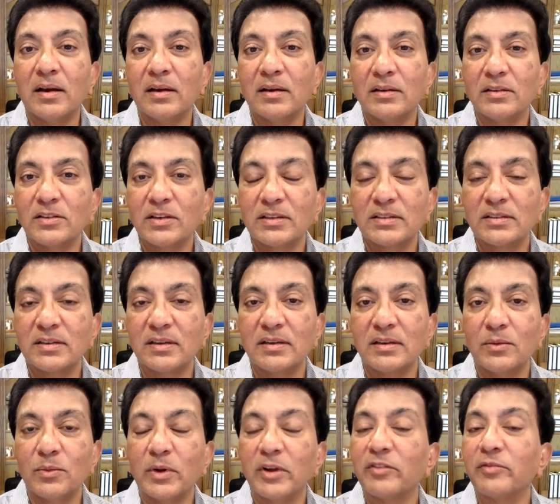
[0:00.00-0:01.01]
Just in the
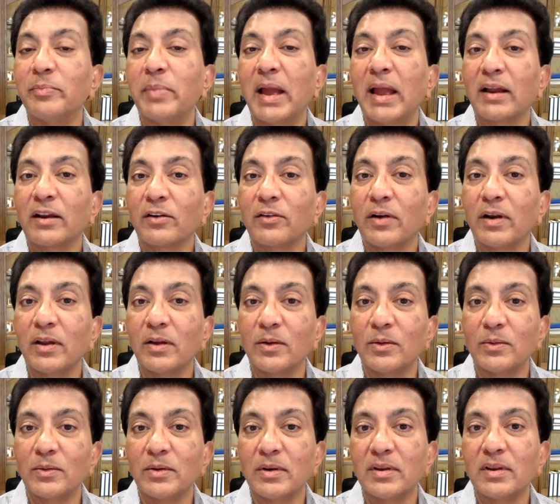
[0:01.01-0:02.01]
way of
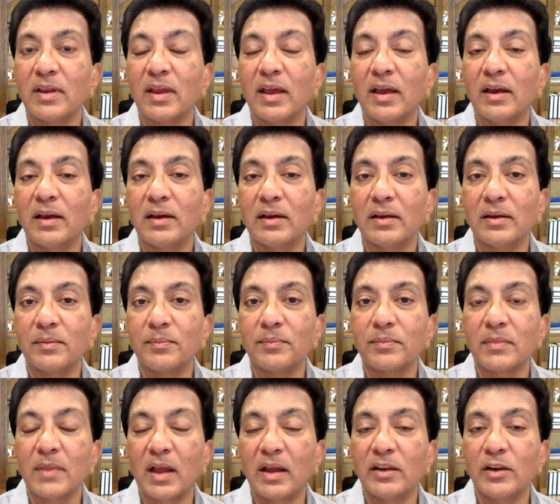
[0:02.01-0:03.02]
background,
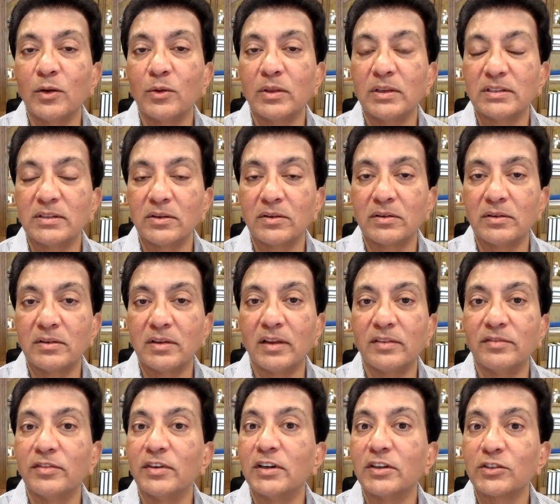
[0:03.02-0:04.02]
I know there's a
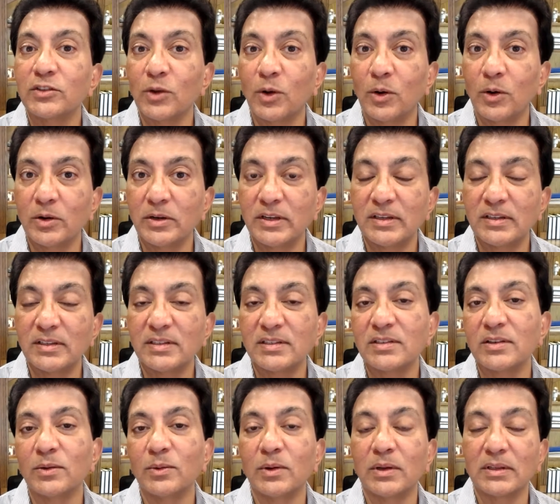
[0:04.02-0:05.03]
diverse audience,
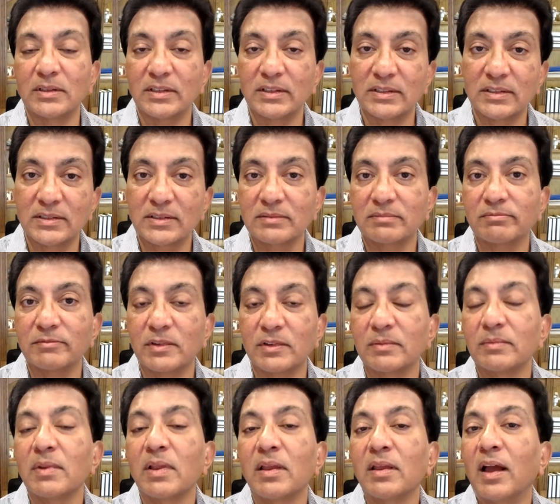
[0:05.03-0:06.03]
so
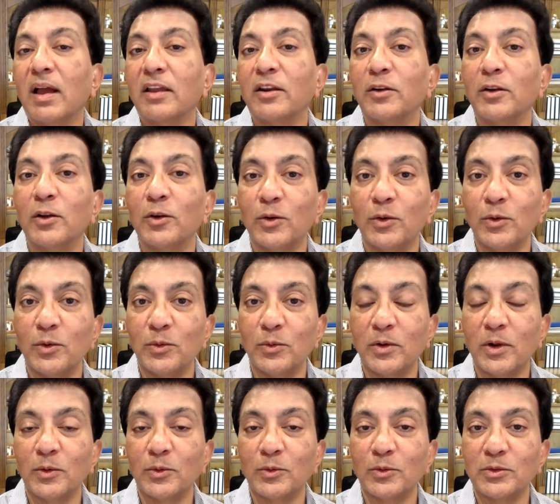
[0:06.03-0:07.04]
I don't know who
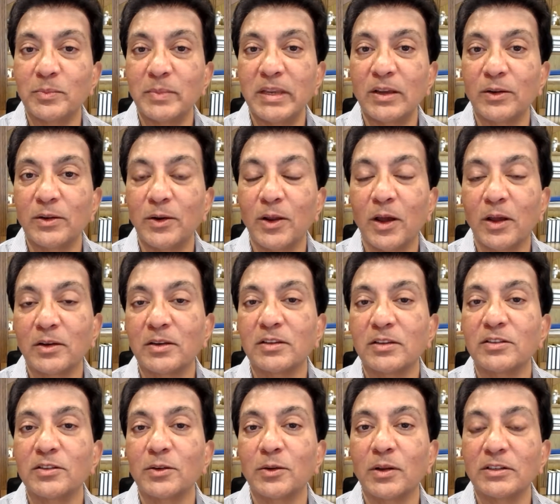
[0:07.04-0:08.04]
knows me or not,
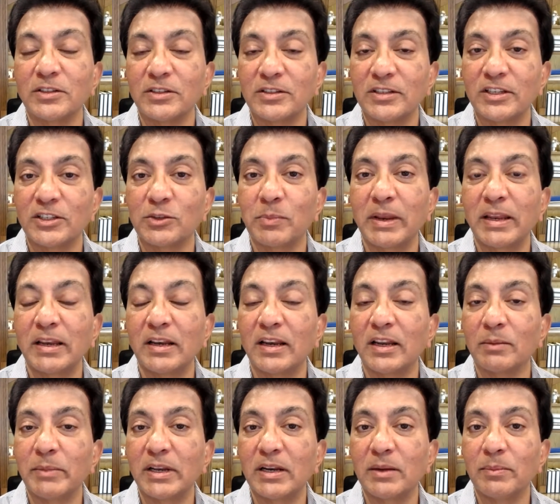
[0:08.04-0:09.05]
so I'll just explain a little
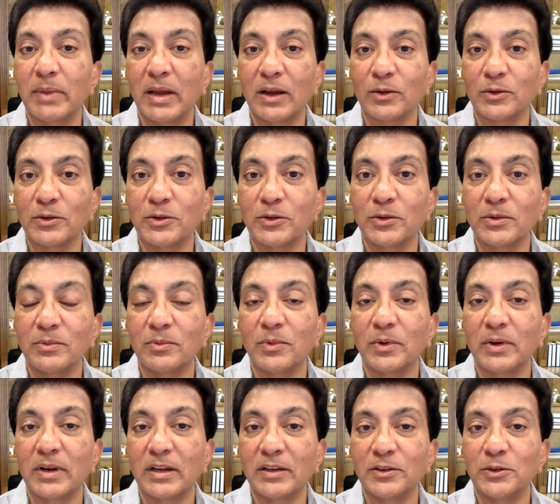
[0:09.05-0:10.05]
bit about what
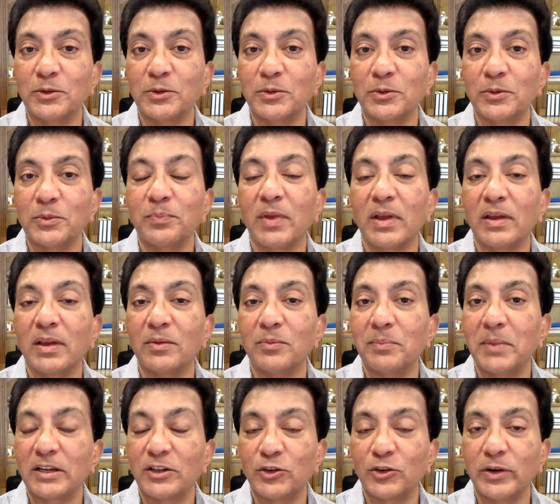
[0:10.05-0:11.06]
I do in
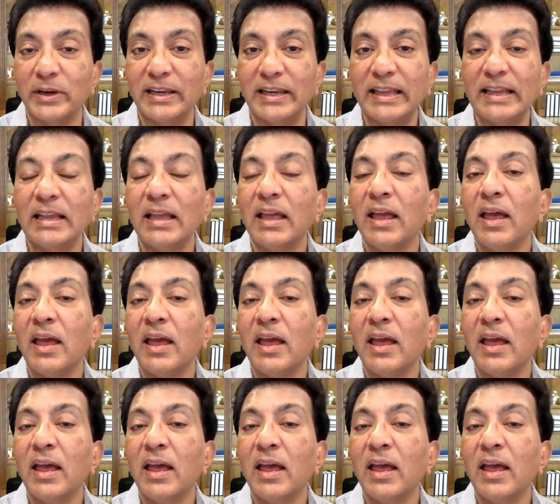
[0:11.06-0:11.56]
my training.